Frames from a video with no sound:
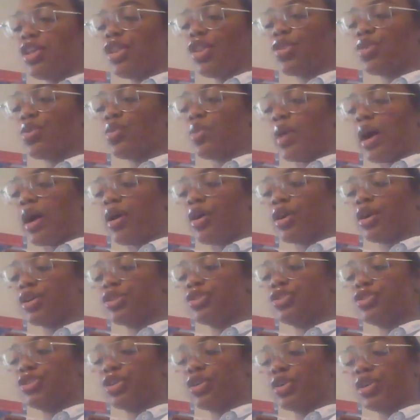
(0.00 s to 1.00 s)
throughout her
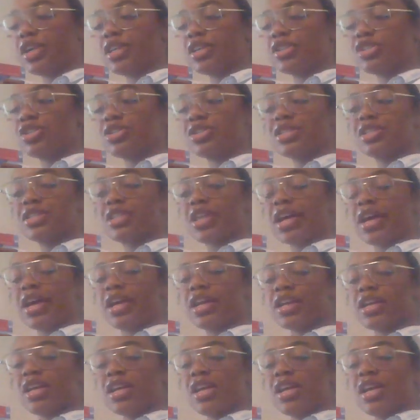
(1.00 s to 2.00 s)
journey, she's like,